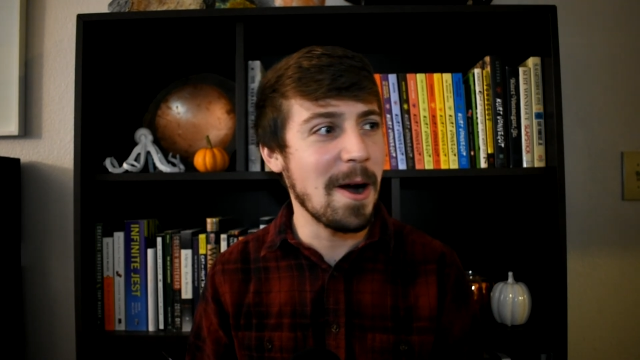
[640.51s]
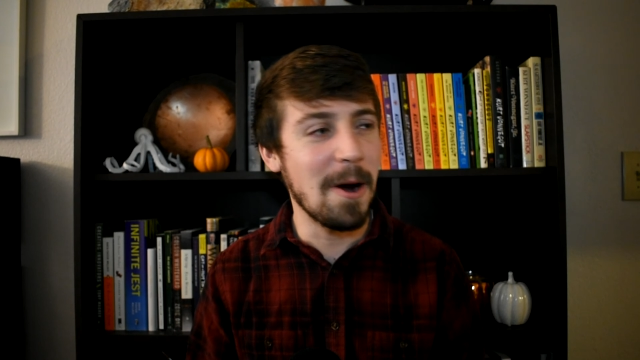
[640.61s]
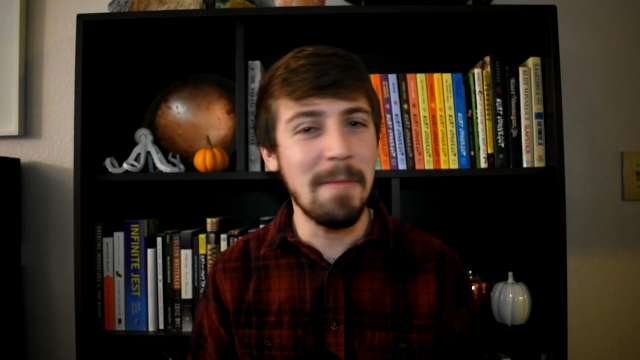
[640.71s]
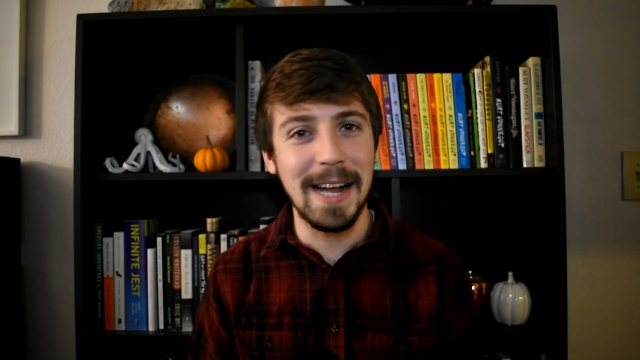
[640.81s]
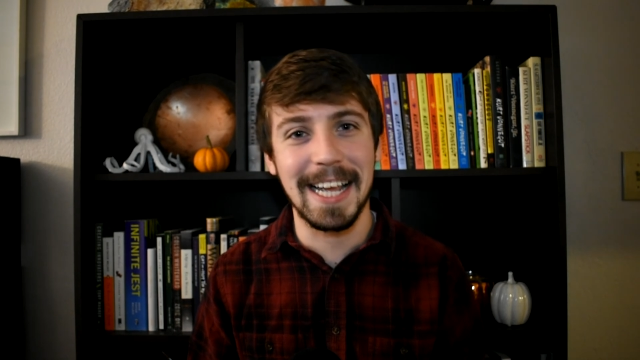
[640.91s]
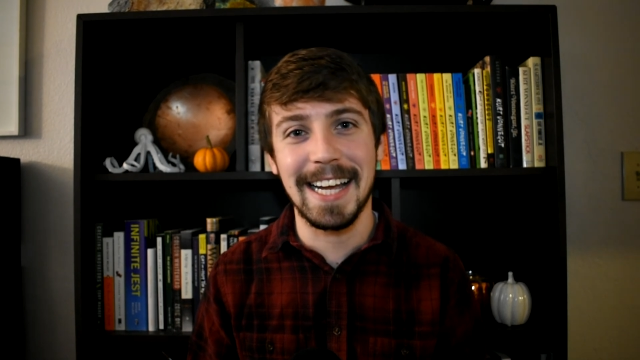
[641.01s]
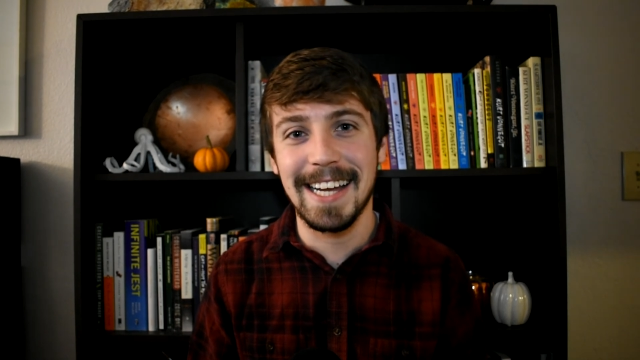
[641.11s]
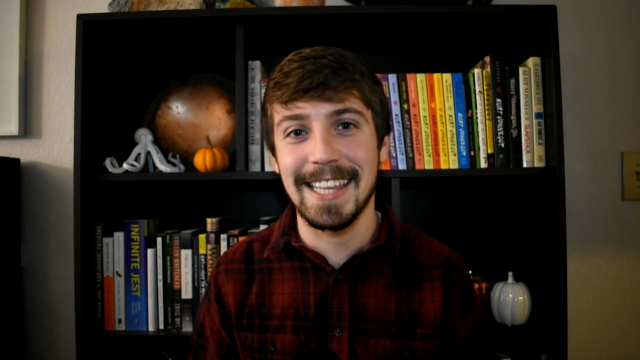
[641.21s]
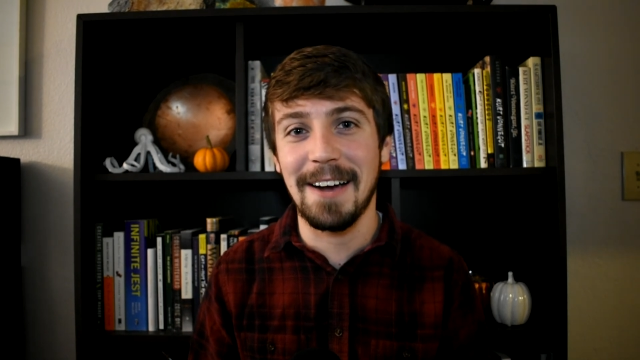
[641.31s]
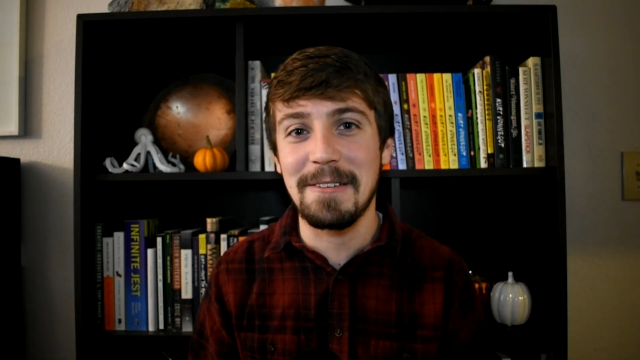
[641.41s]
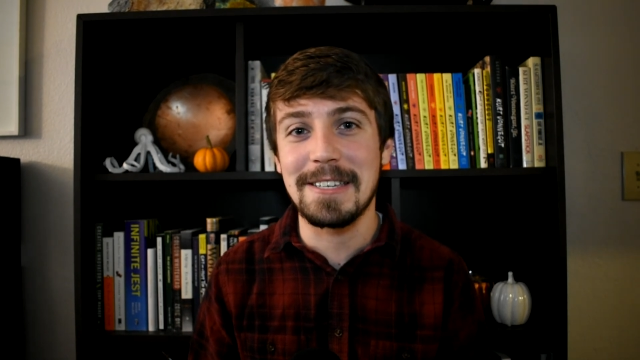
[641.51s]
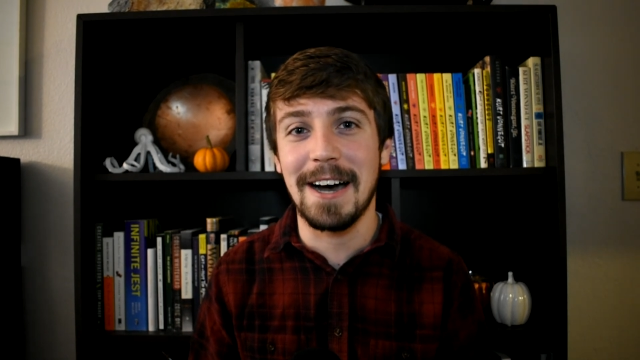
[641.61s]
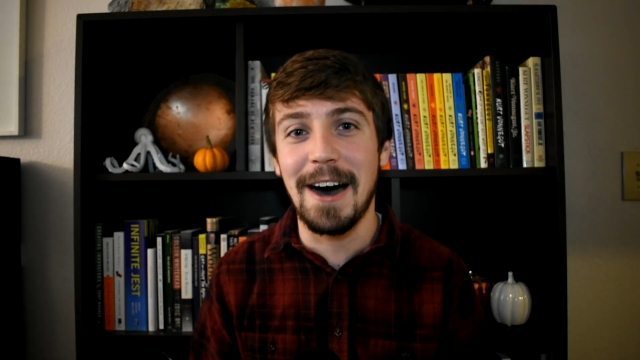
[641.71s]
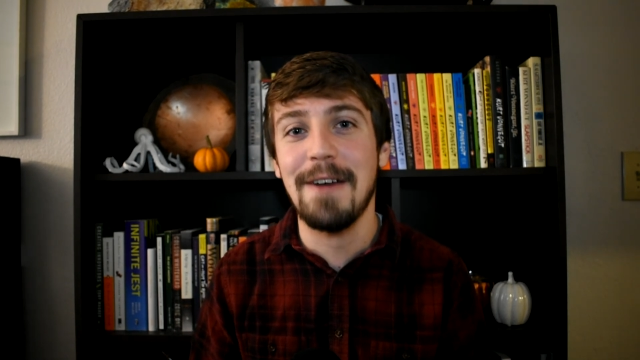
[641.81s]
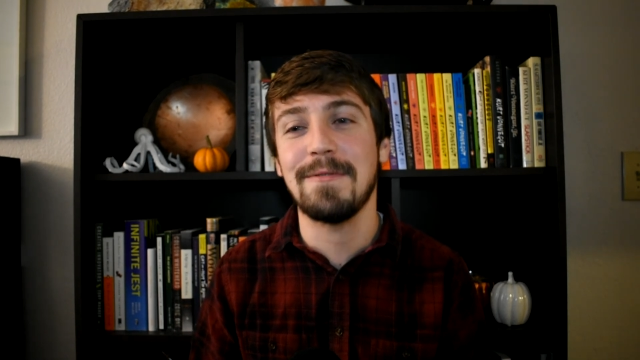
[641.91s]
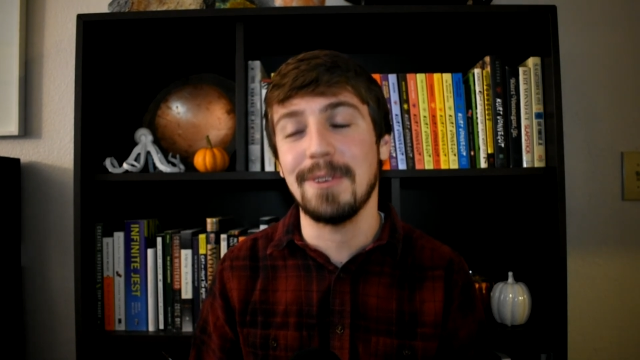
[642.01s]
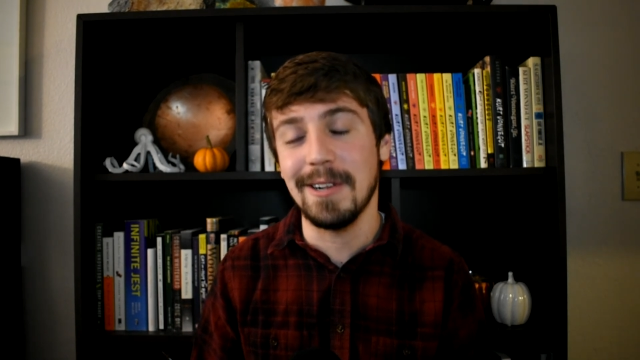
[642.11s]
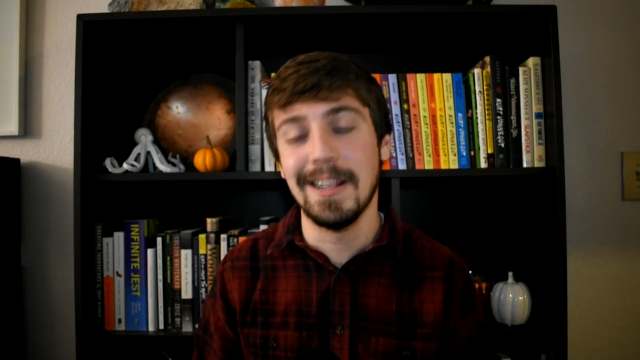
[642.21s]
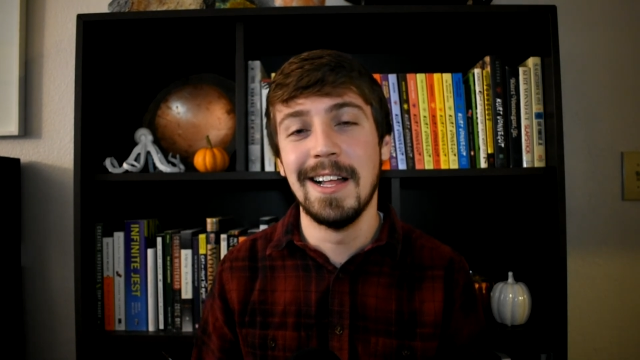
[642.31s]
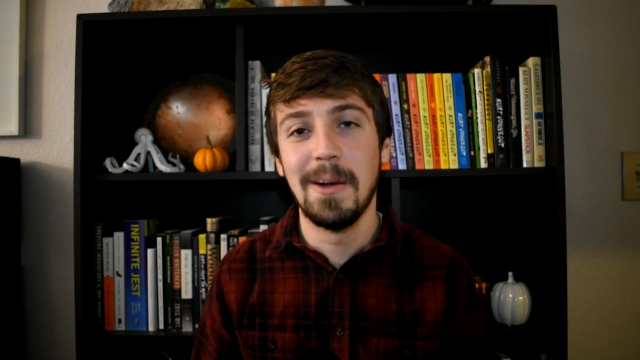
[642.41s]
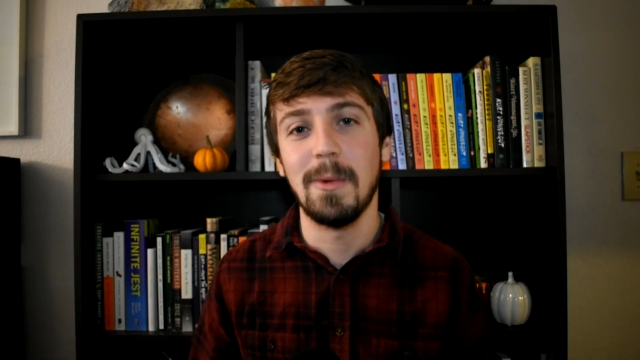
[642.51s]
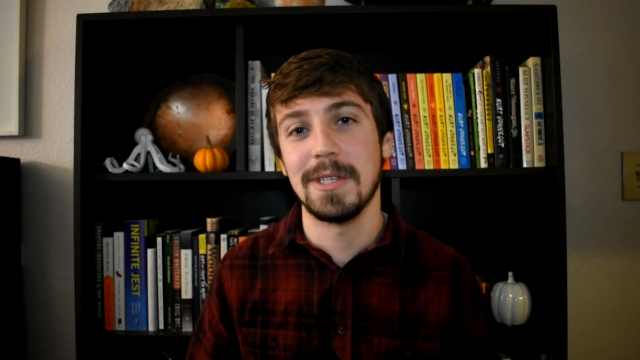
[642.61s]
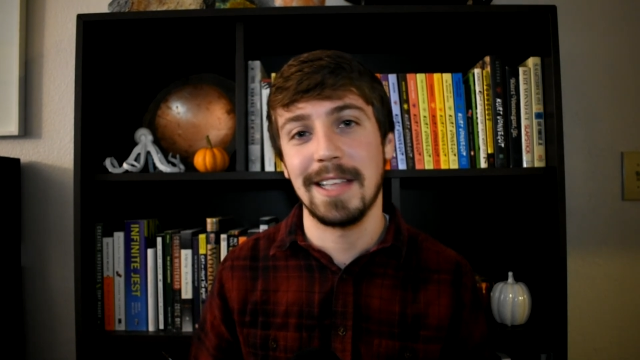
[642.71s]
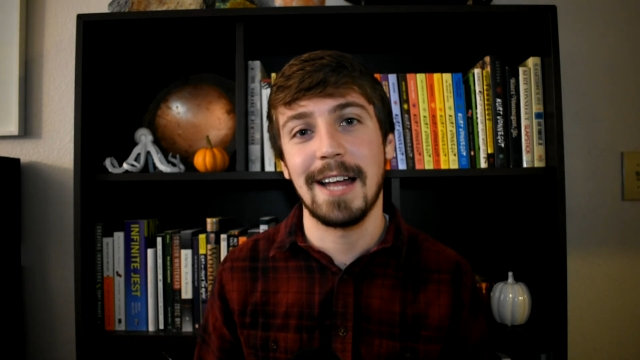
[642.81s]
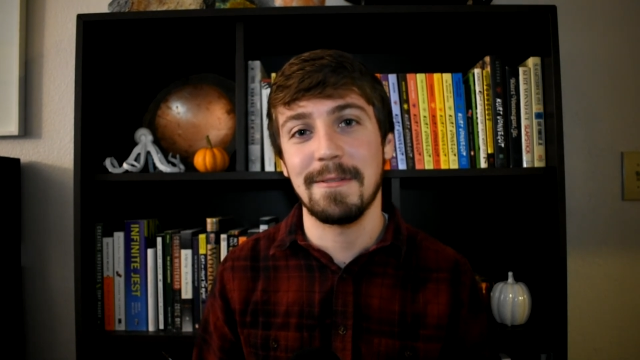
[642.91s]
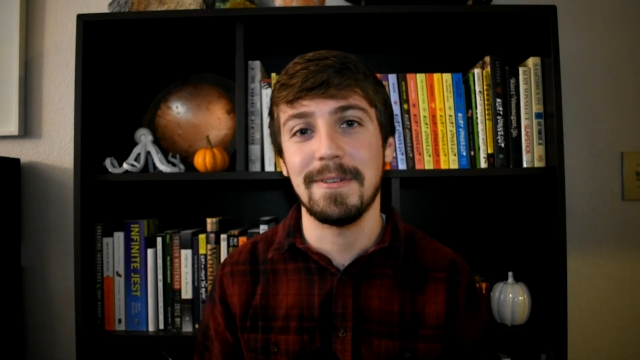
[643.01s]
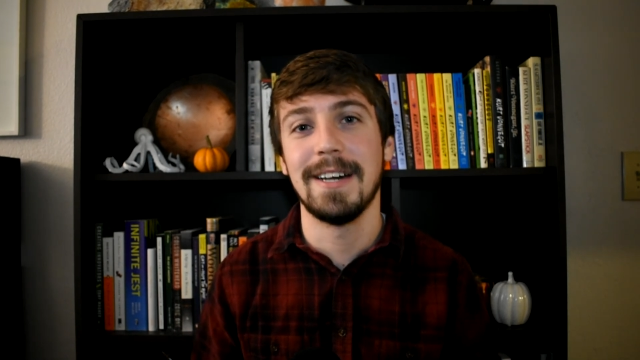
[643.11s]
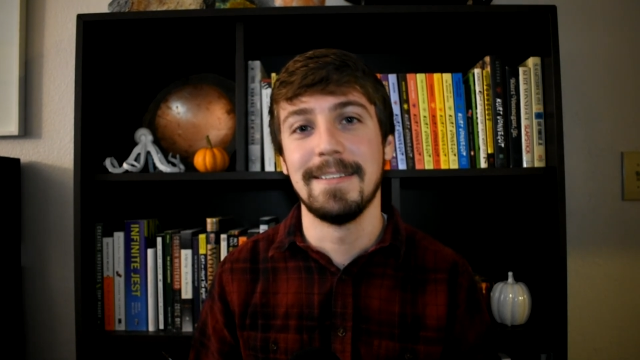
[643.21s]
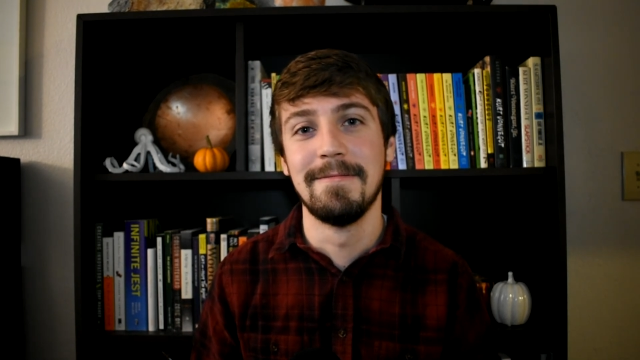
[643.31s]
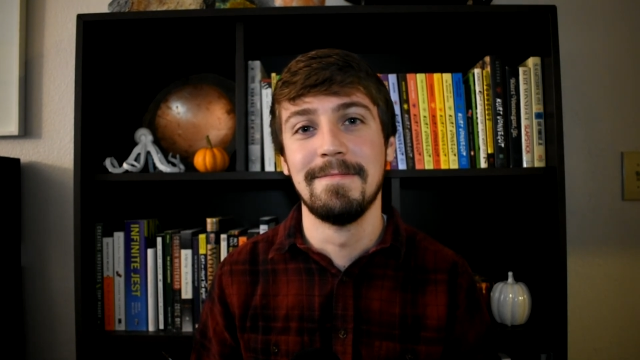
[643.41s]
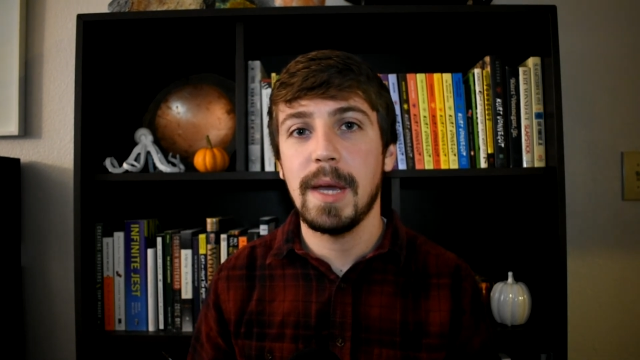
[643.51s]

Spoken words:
oh my god, that was awful, was a lot of fun.